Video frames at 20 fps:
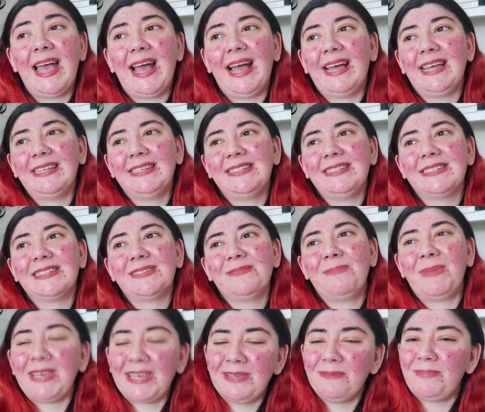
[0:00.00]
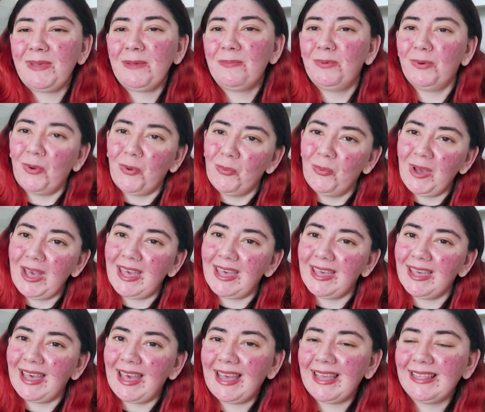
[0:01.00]
and making people
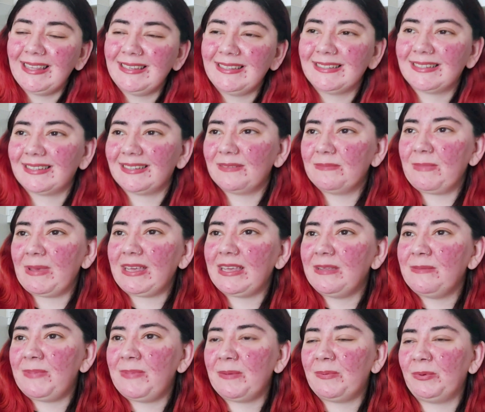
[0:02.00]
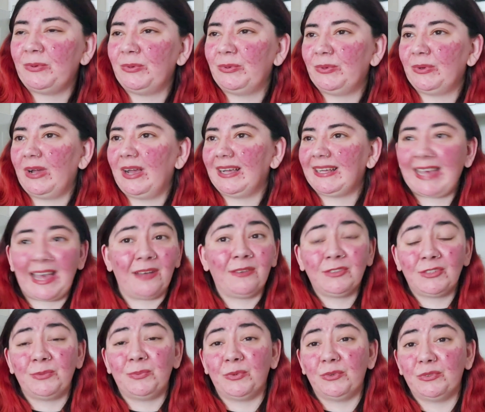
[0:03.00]
aware and making people
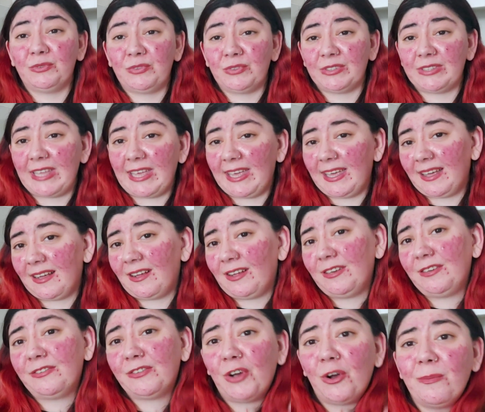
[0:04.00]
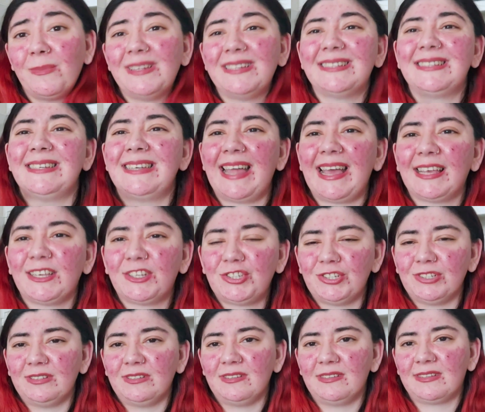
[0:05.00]
accountable for their kind of comments and
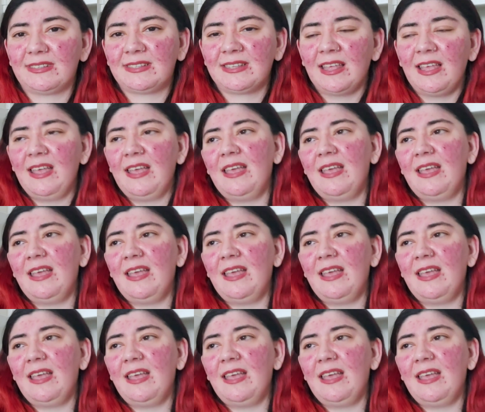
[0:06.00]
actions